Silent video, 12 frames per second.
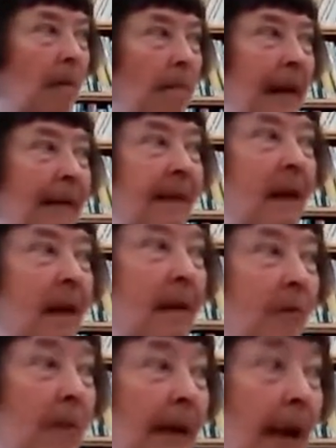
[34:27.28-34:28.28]
made
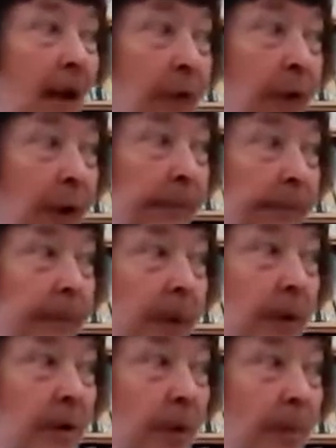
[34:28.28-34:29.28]
everybody healthier
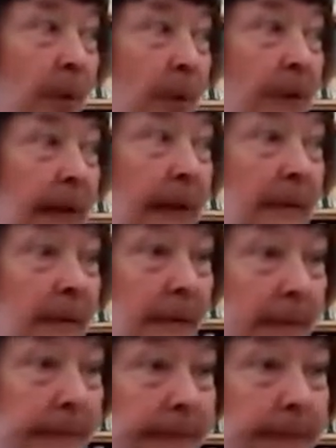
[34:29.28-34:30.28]
because of the
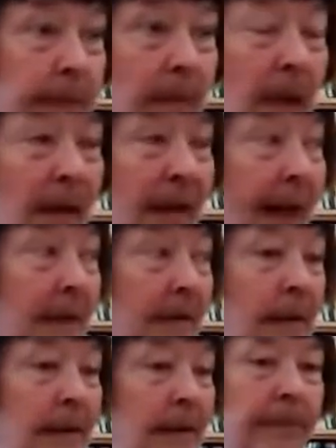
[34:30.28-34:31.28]
proteins and the
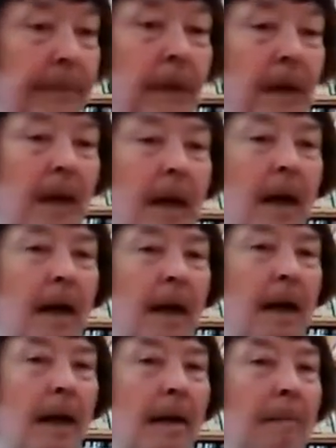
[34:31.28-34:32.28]
calcium.
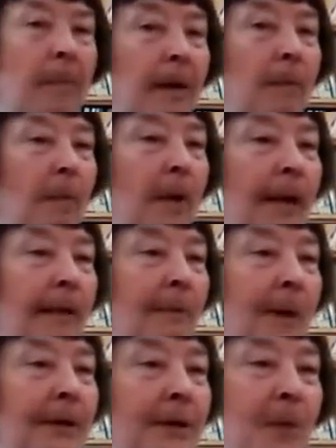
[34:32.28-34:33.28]
But
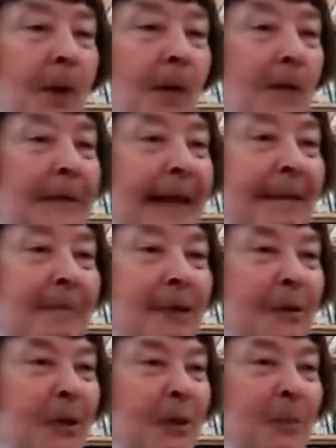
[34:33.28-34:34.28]
what do all those
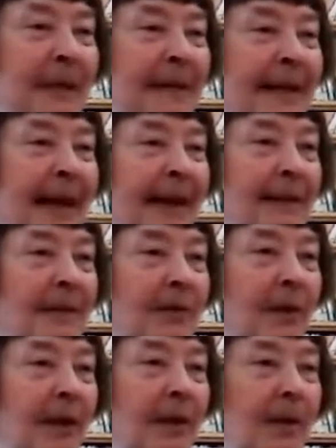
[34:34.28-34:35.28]
animals do besides
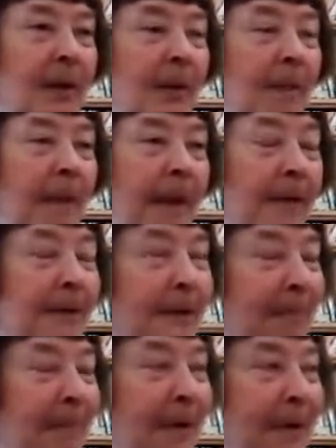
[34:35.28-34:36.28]
feed you? They
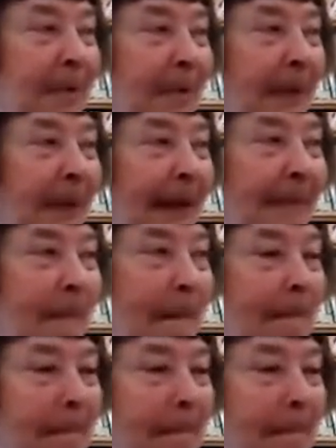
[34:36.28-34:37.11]
also poop, right?